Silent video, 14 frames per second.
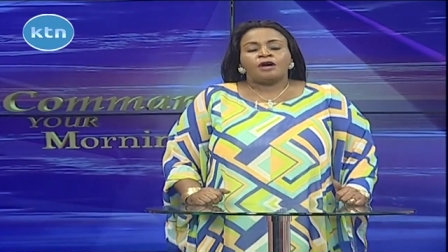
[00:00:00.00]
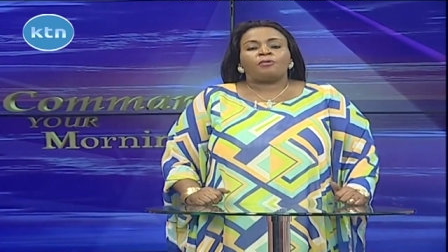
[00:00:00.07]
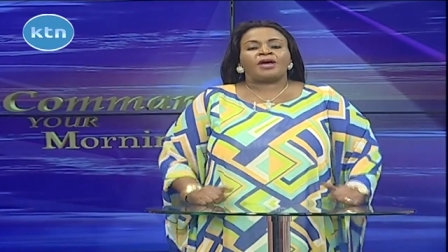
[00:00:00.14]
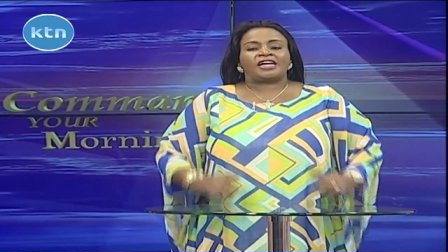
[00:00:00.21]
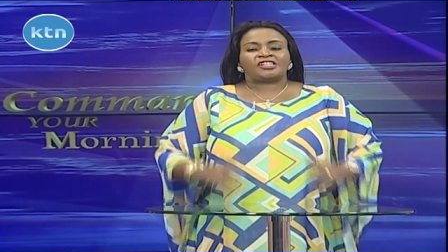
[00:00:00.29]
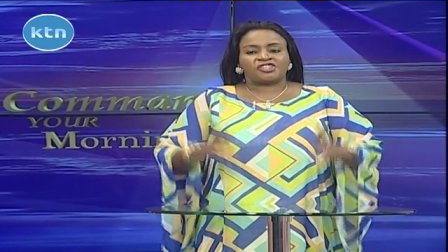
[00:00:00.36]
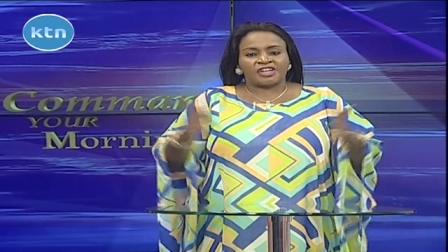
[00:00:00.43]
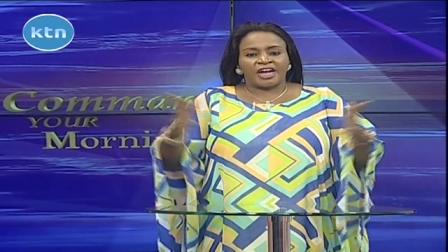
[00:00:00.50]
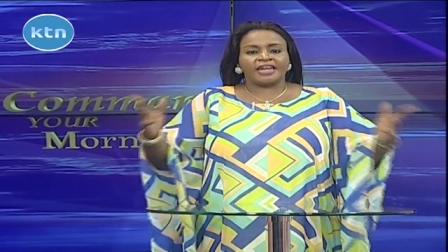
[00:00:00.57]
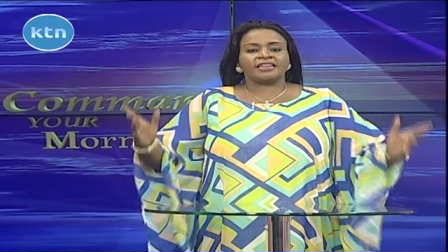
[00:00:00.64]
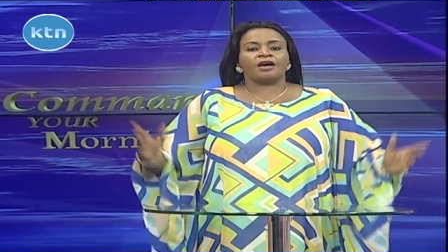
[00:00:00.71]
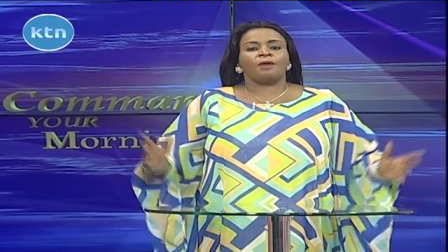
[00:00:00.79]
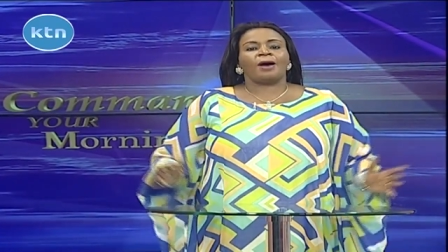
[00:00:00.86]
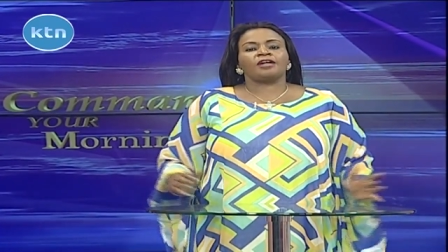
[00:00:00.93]
We are
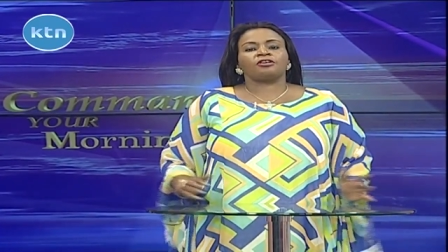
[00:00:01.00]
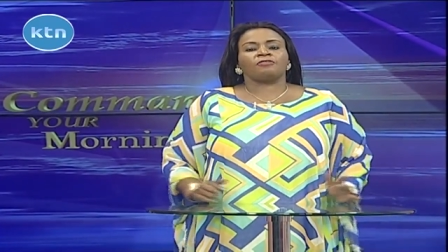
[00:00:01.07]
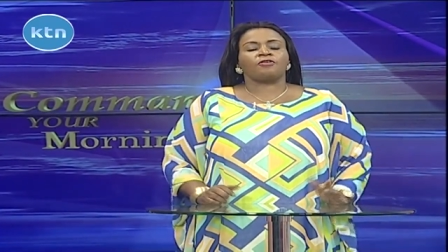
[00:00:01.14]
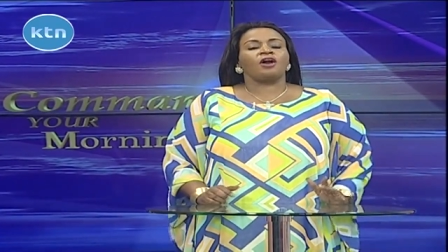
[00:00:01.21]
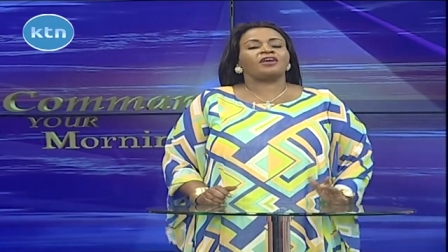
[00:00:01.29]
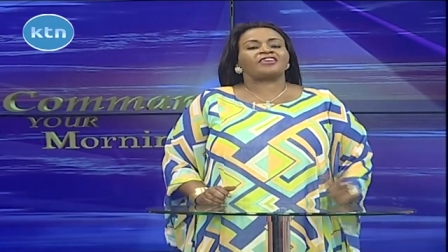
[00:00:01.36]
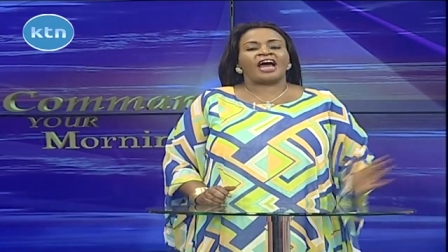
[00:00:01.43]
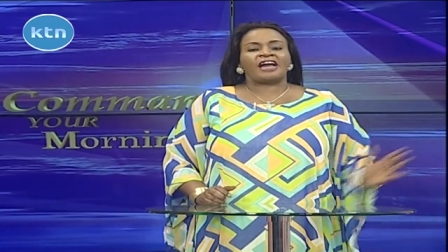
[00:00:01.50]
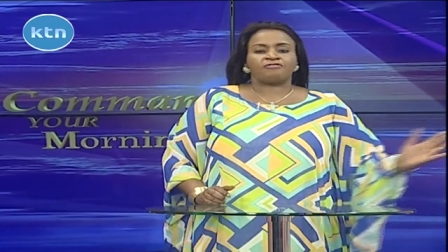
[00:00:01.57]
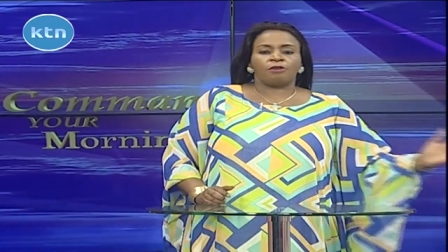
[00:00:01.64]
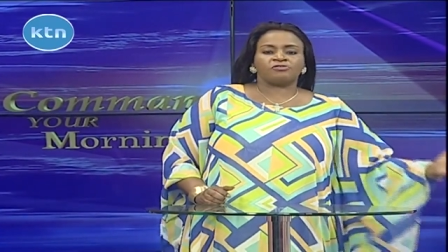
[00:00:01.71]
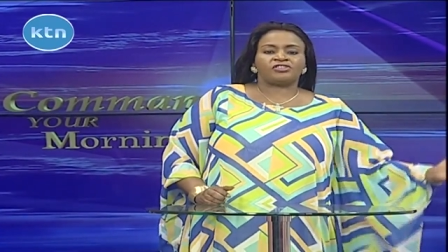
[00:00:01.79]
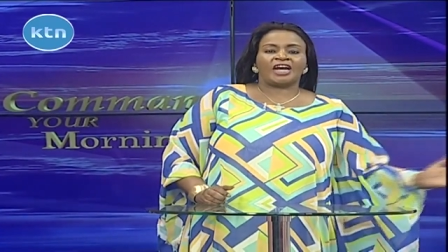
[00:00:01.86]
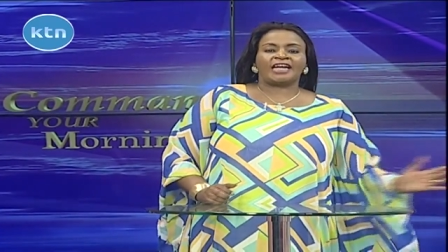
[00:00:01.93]
sharing the word of God right
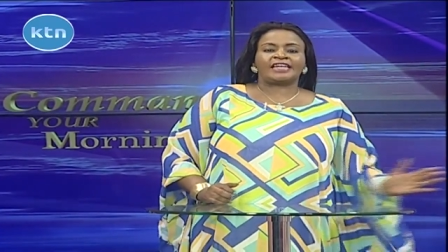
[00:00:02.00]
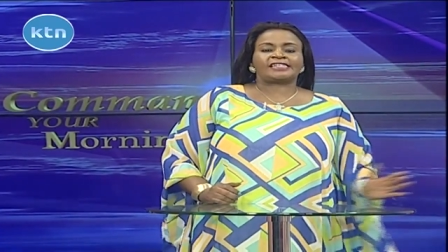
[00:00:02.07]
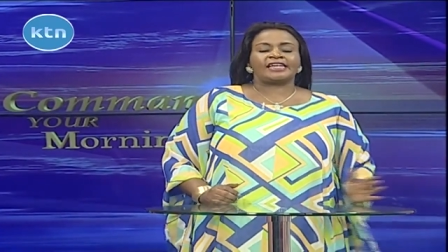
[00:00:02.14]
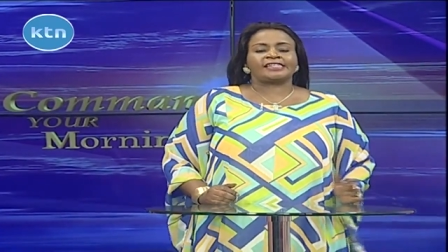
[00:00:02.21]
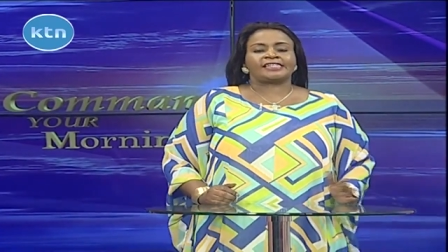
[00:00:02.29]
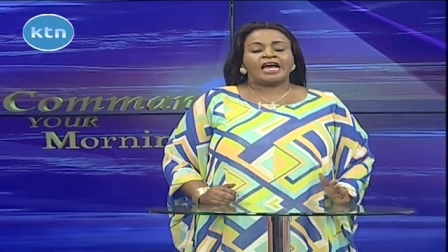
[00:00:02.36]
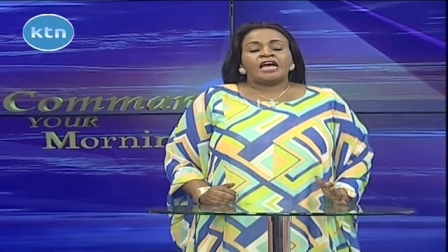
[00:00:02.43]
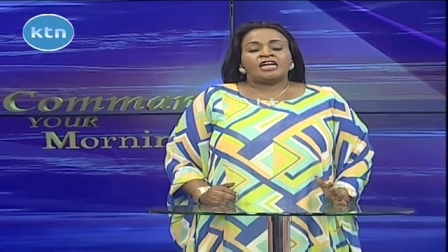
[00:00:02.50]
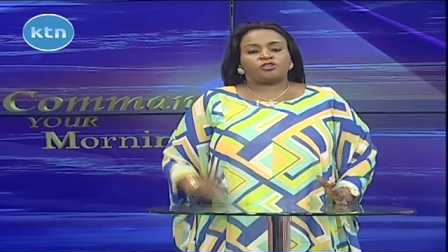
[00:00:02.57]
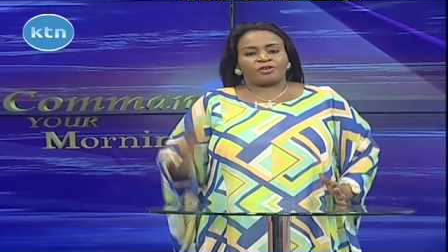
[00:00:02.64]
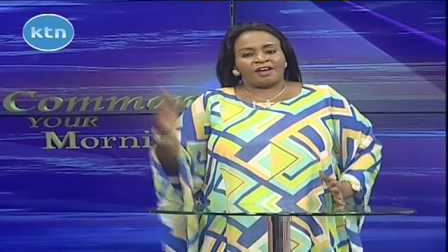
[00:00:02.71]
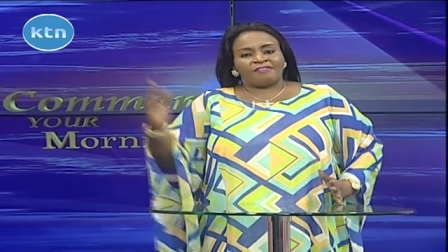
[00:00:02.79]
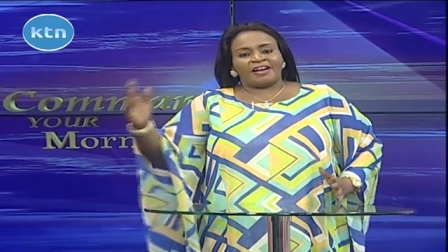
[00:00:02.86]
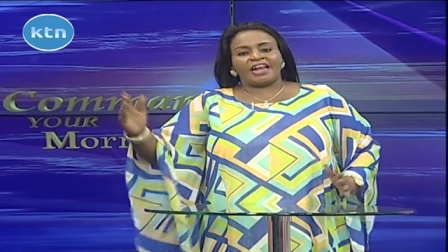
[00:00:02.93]
from Genesis
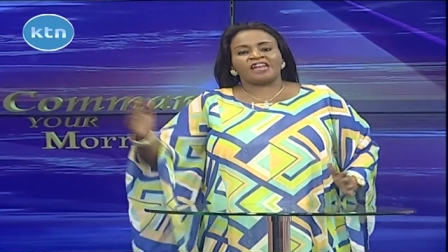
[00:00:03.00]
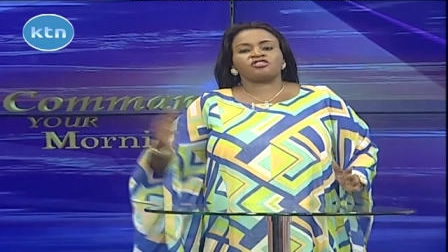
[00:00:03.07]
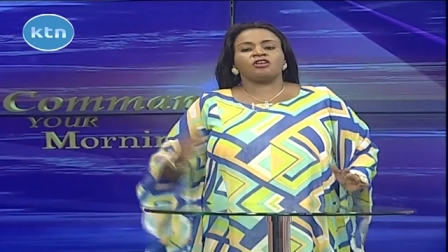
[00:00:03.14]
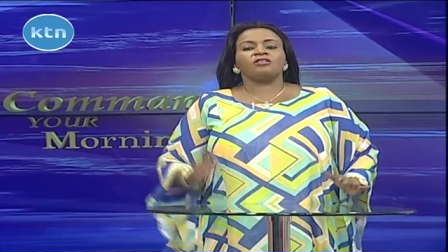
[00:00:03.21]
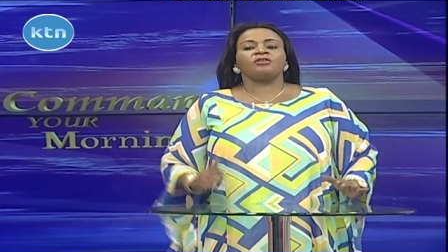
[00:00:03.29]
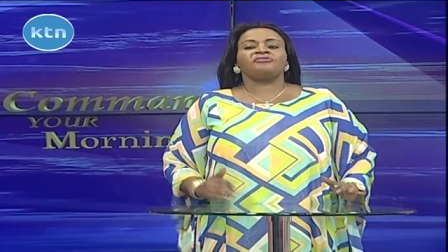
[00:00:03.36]
to Revelation.